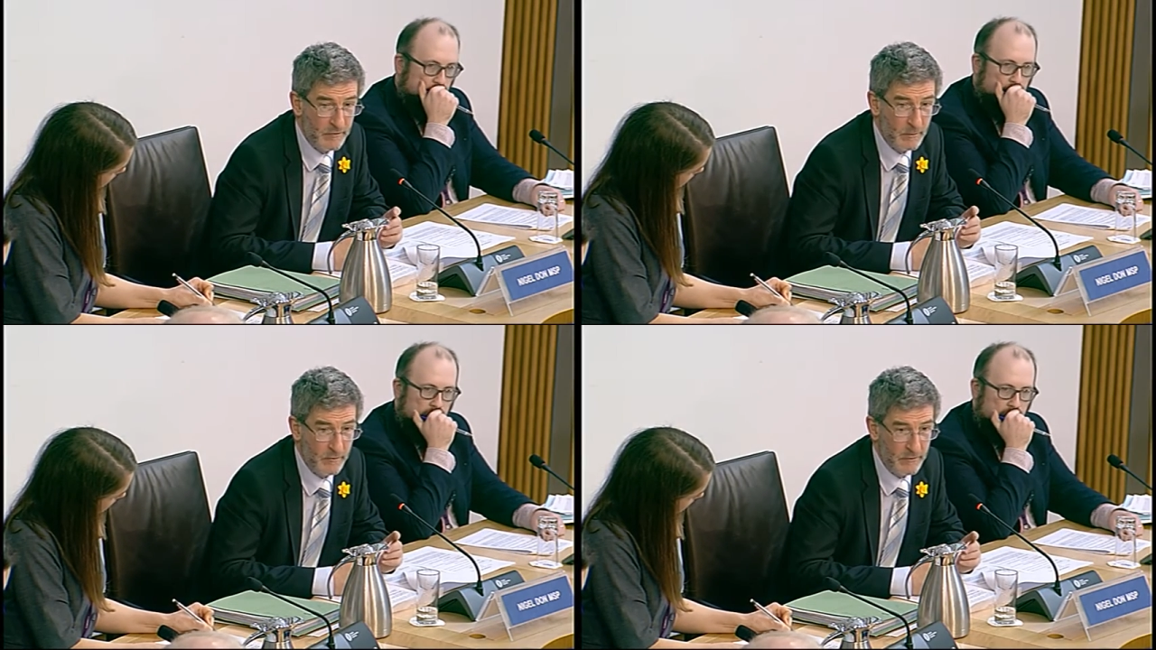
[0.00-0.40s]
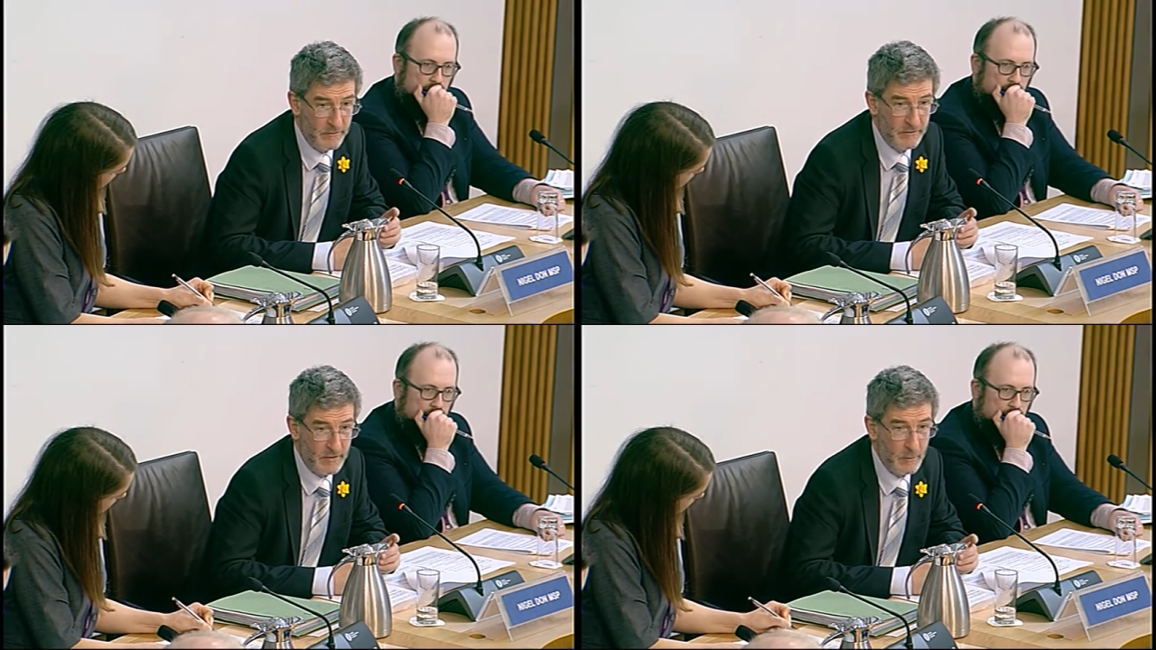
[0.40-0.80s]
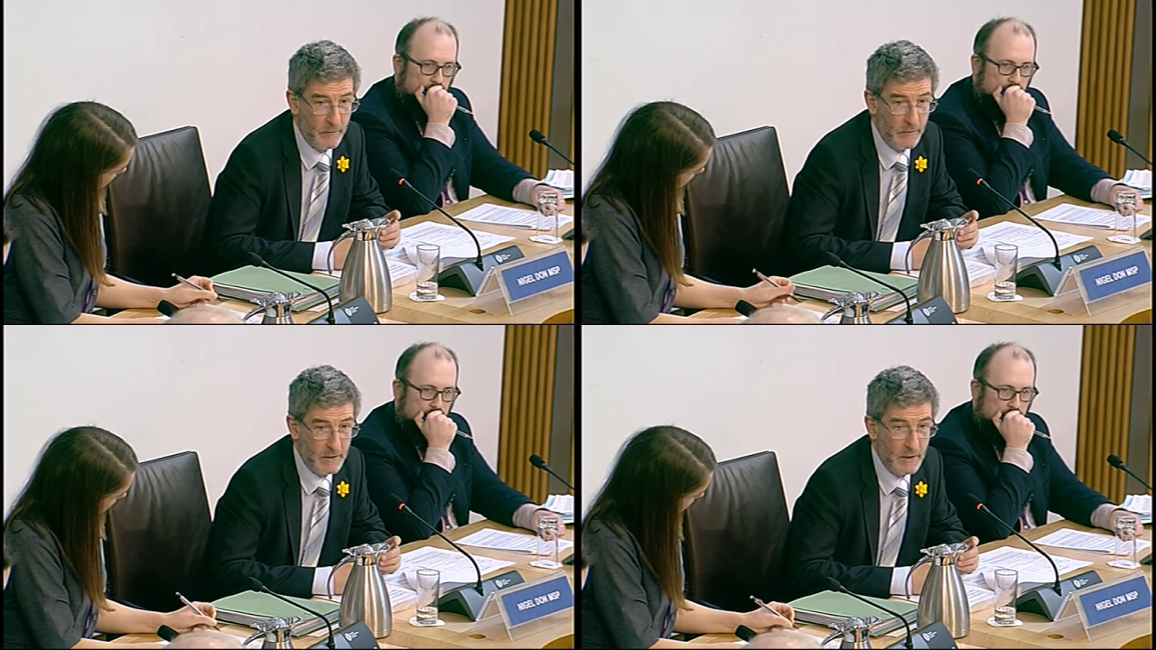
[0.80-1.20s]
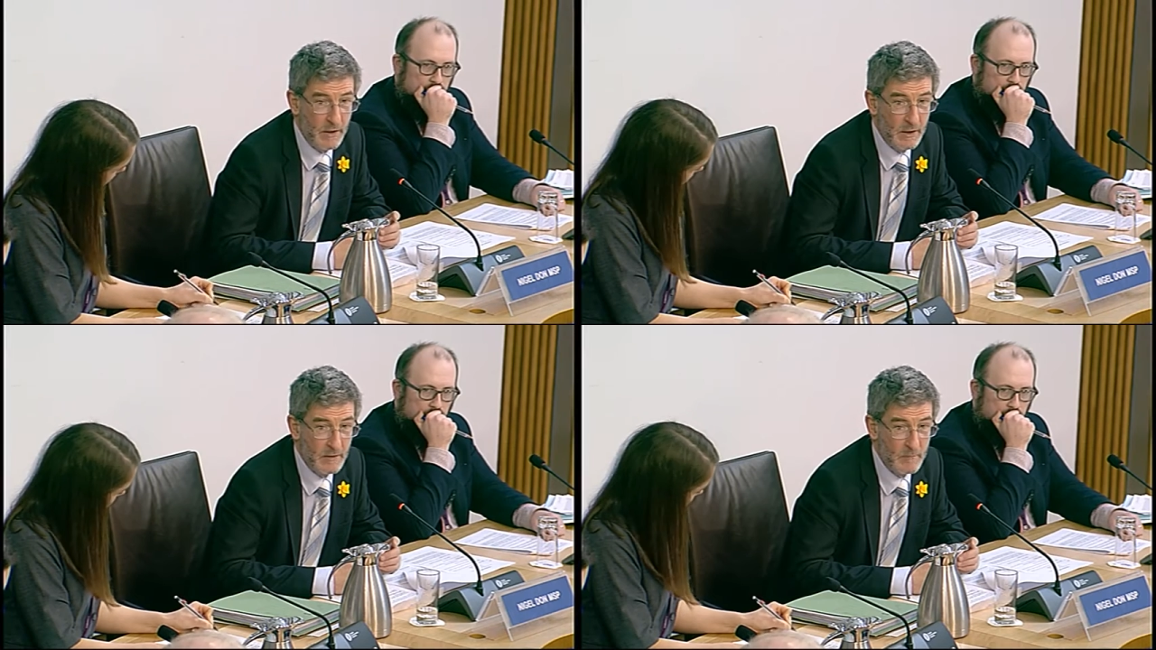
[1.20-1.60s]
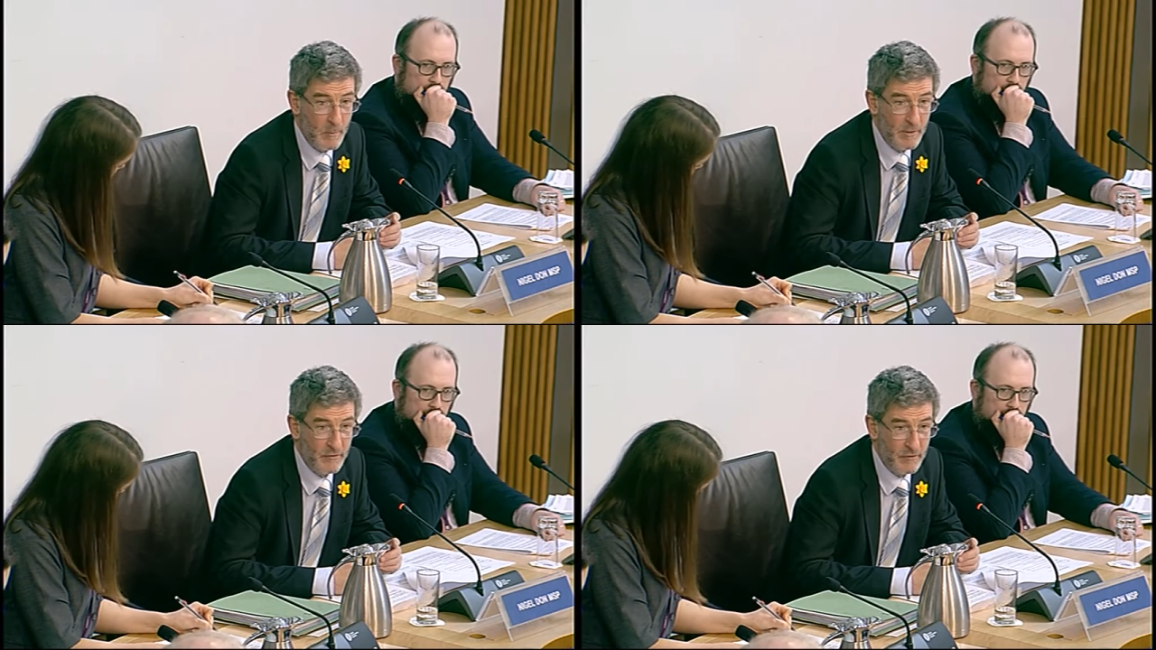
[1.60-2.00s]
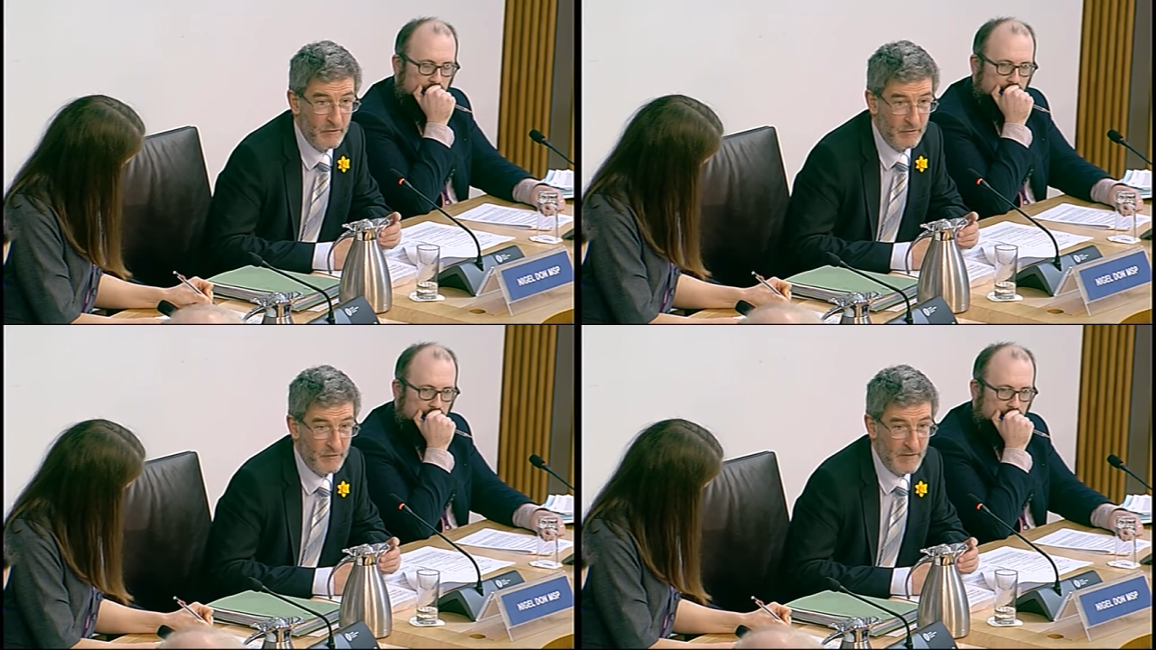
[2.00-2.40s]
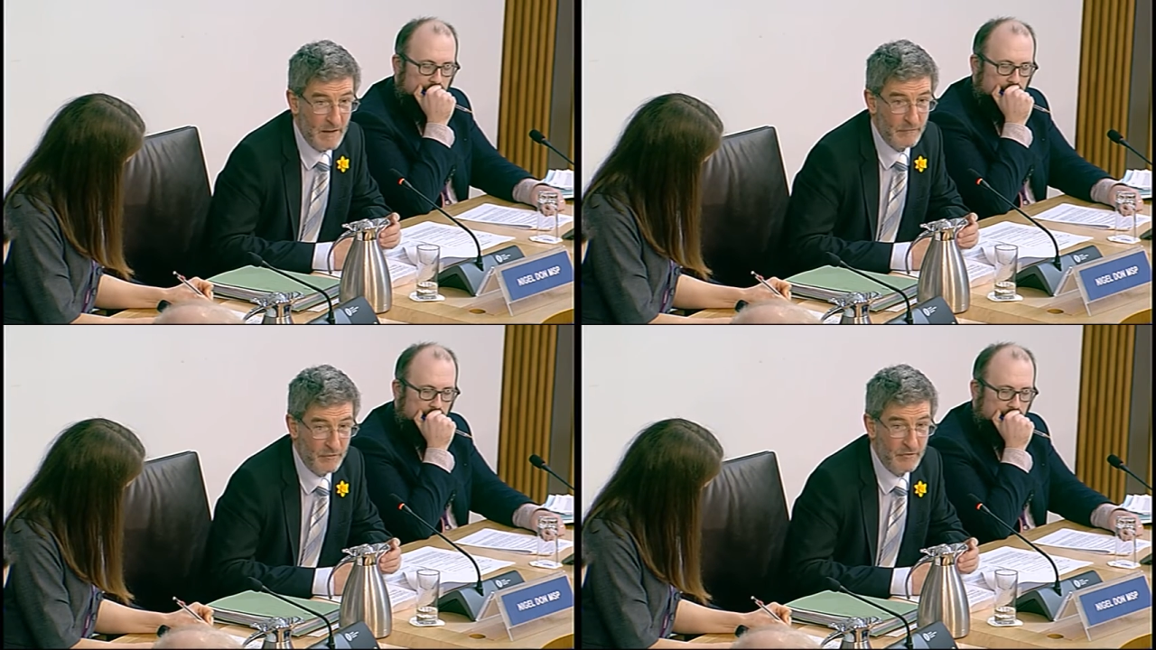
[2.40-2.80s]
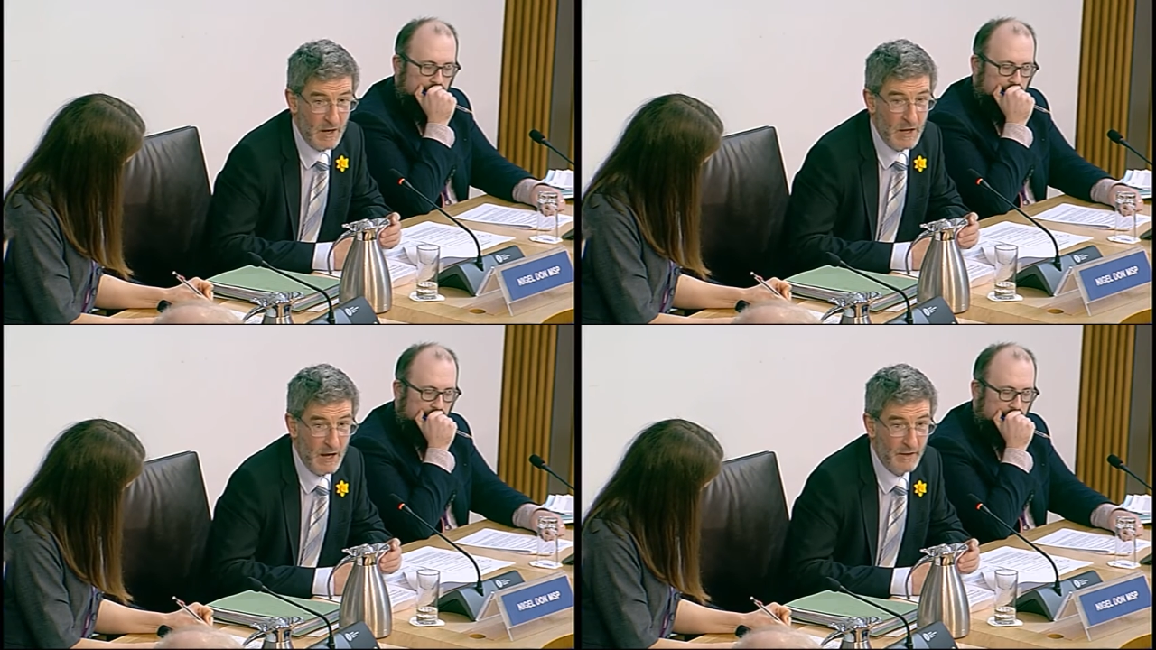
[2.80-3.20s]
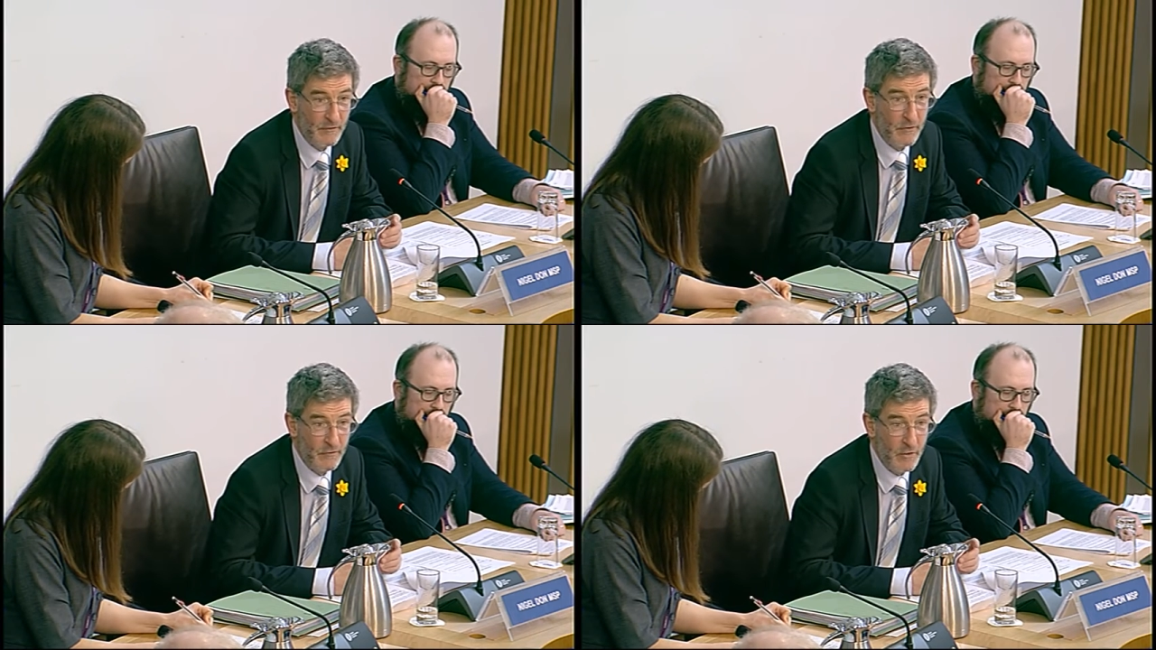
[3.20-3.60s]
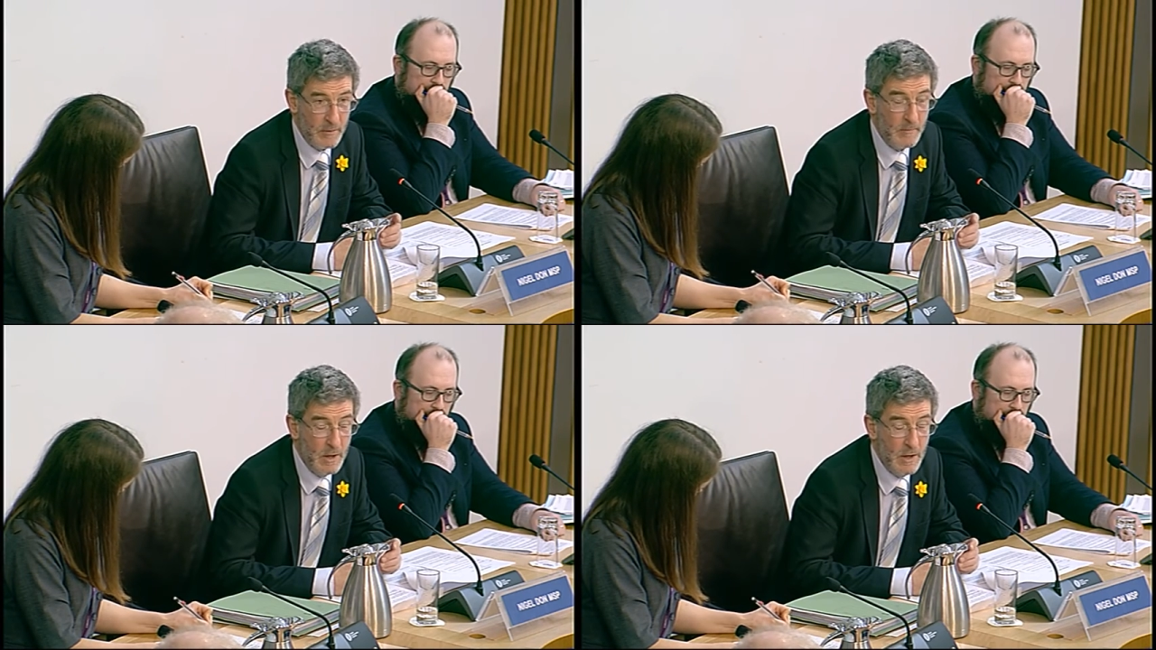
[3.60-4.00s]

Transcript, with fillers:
Speaker 1: actually want to see what the government minister does actually have to say at the time